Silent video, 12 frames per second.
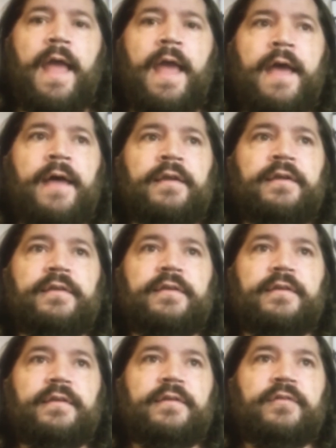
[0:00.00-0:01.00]
and
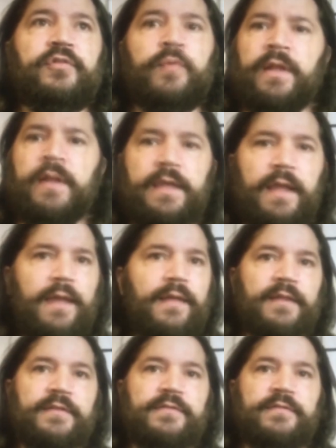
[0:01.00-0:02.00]
so we're like, yeah,
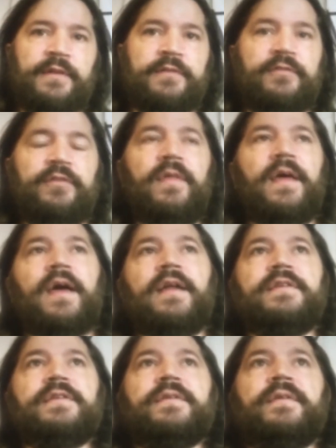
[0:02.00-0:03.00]
let's do
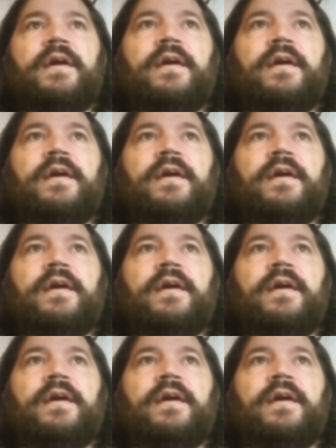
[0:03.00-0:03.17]
that.